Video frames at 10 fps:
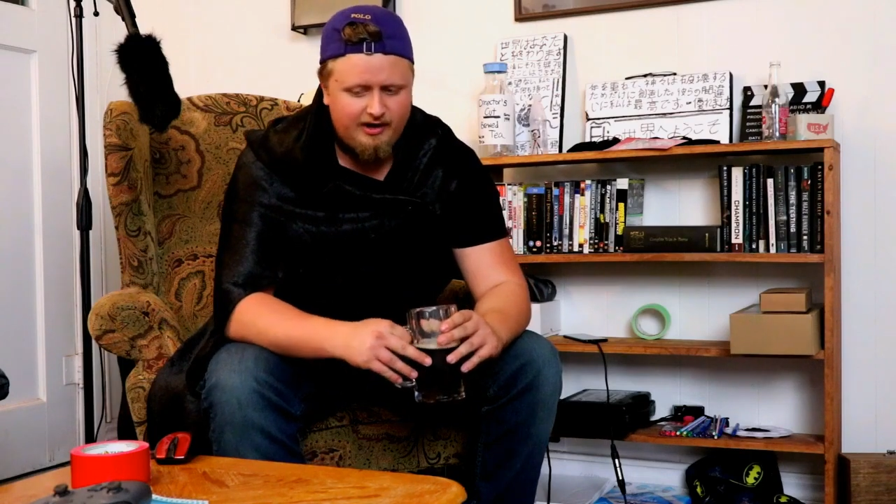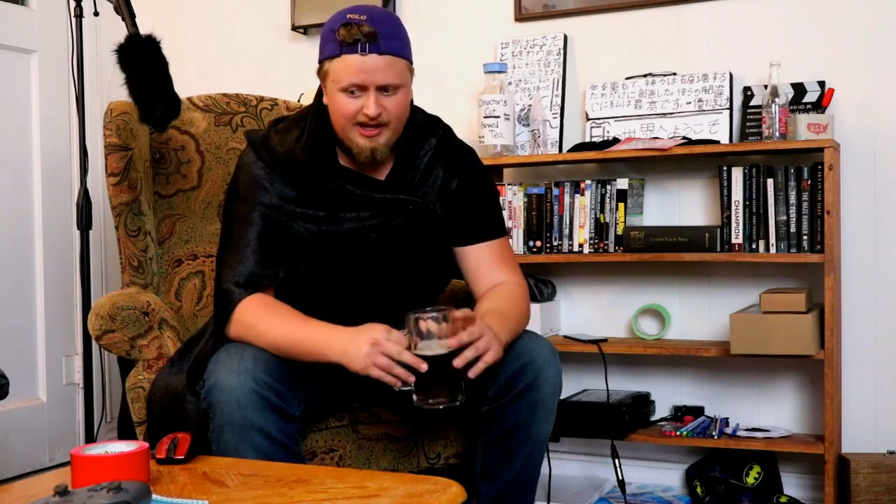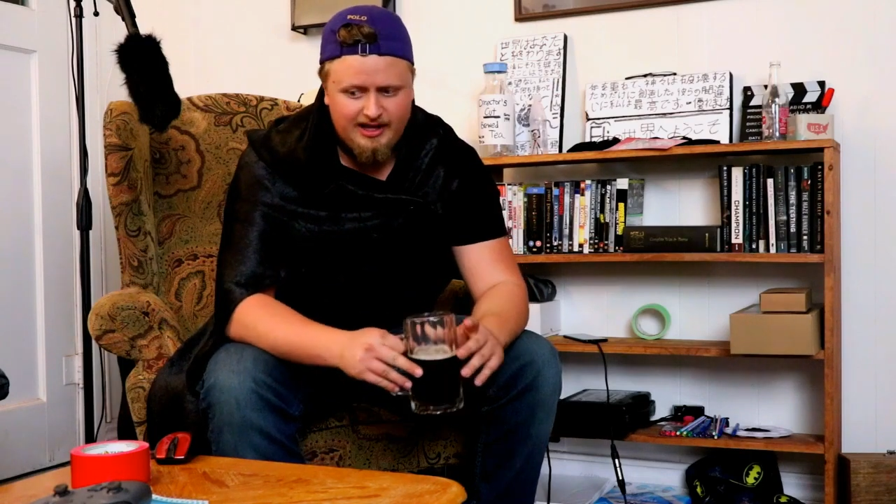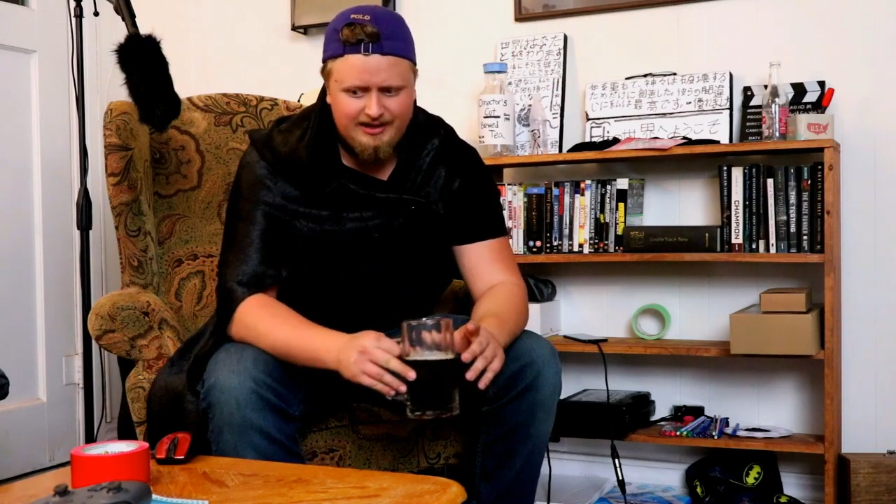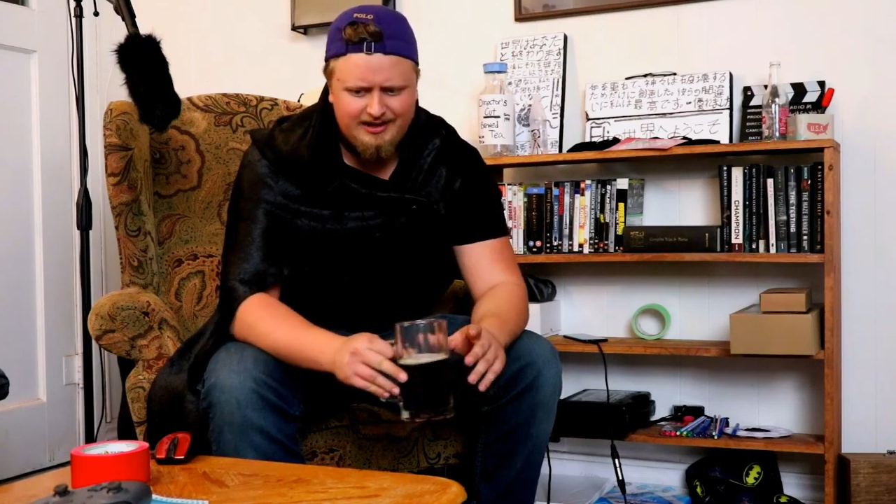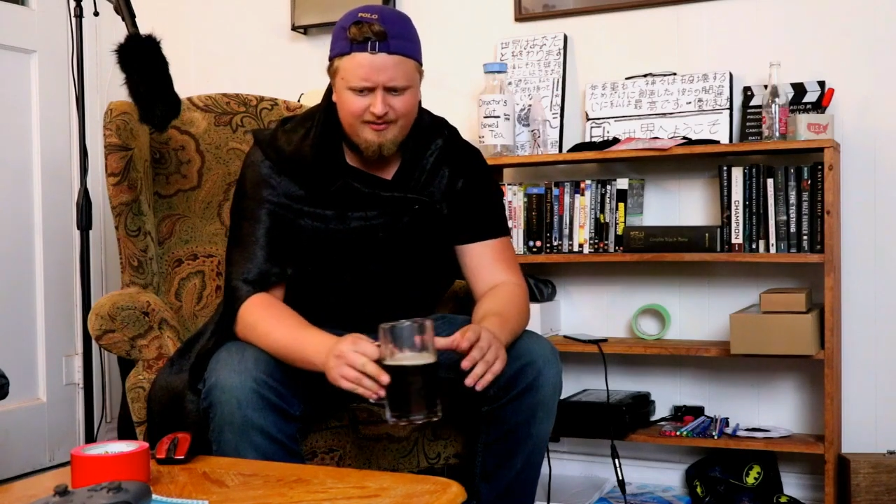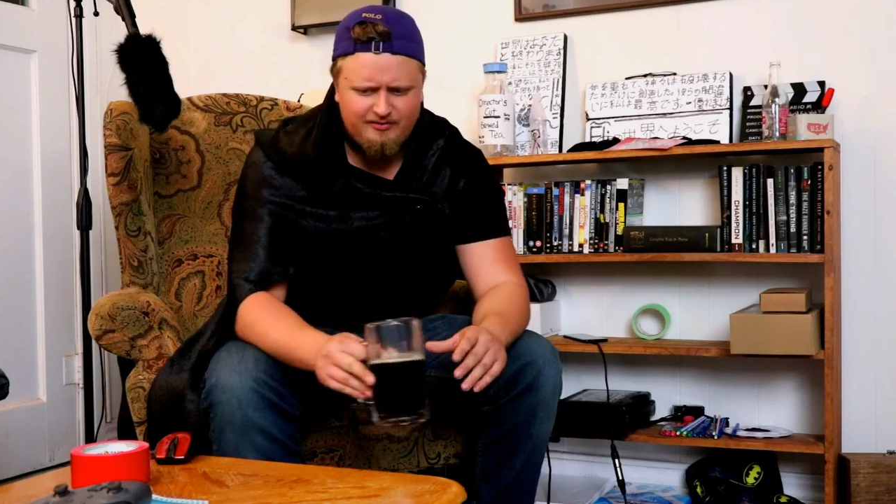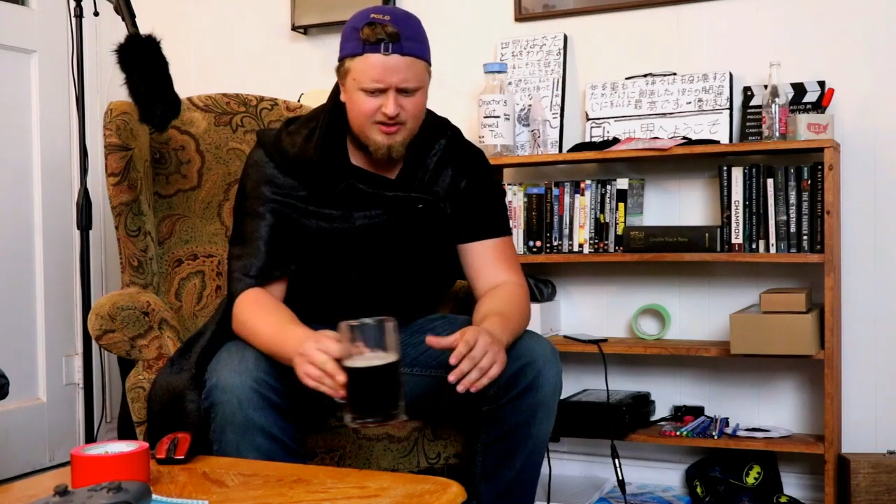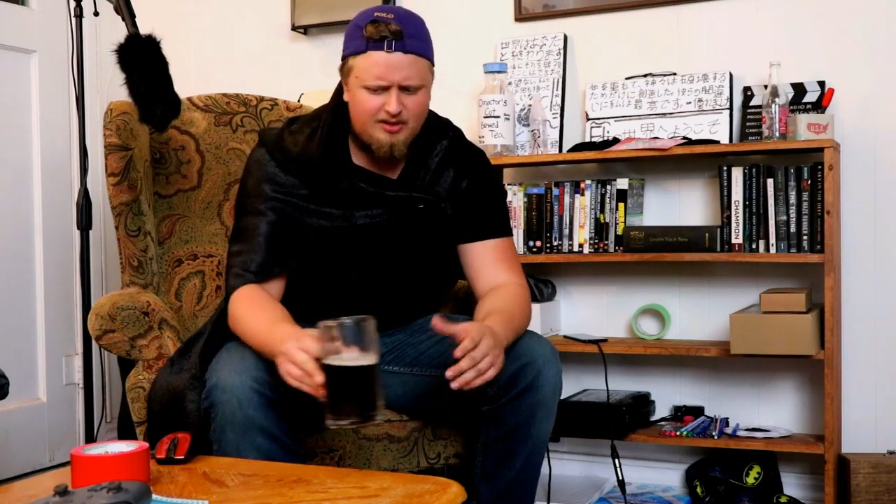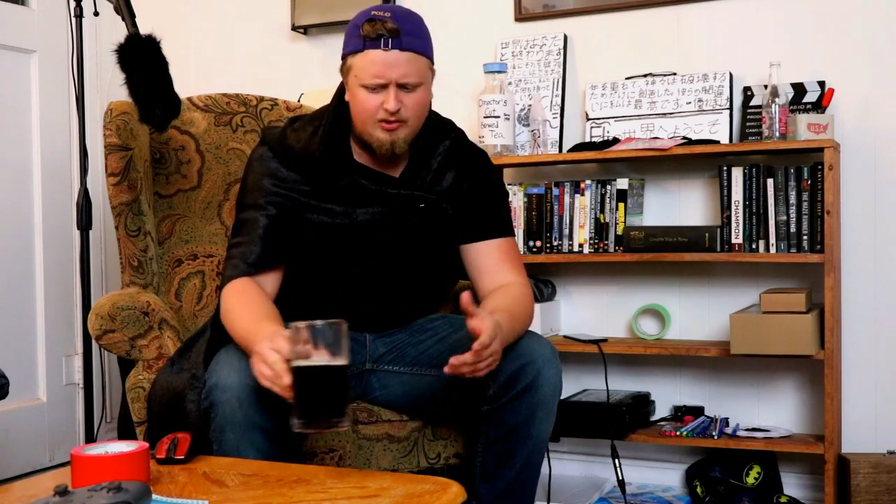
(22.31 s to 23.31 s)
And
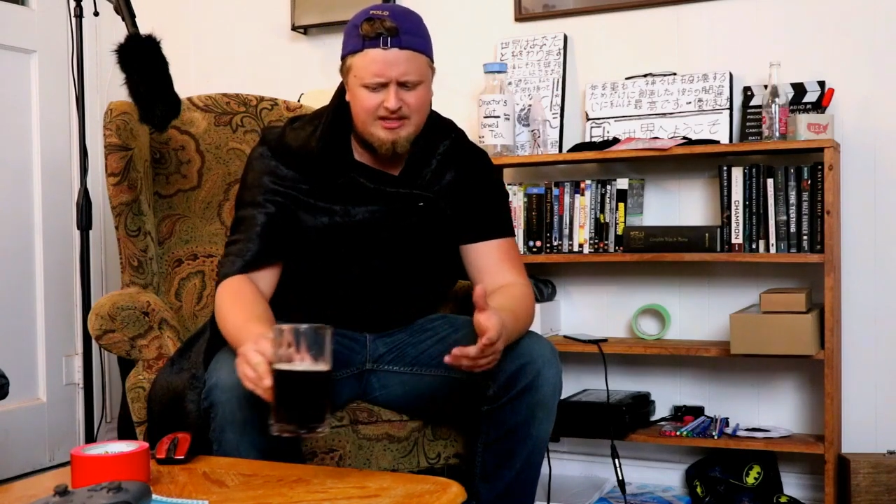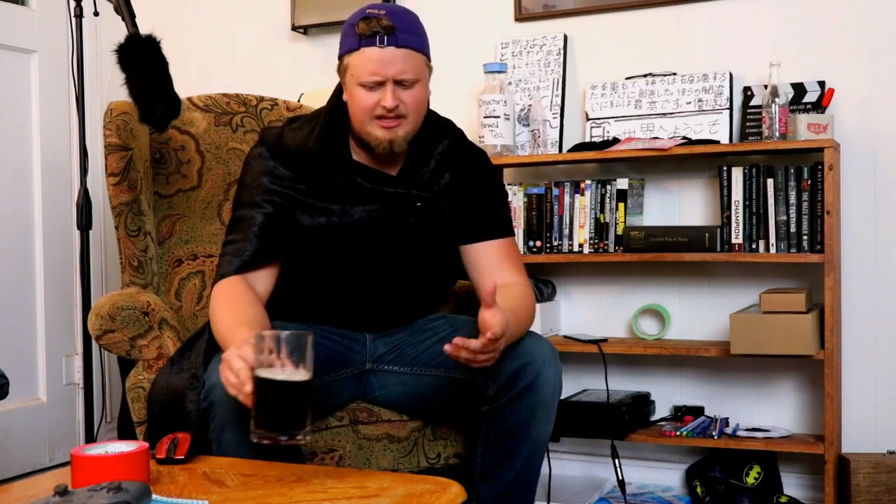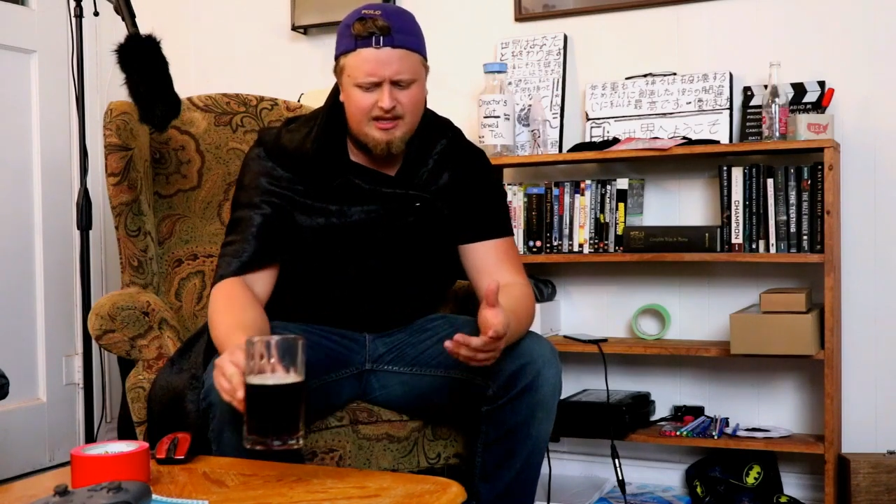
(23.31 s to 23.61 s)
for some reason,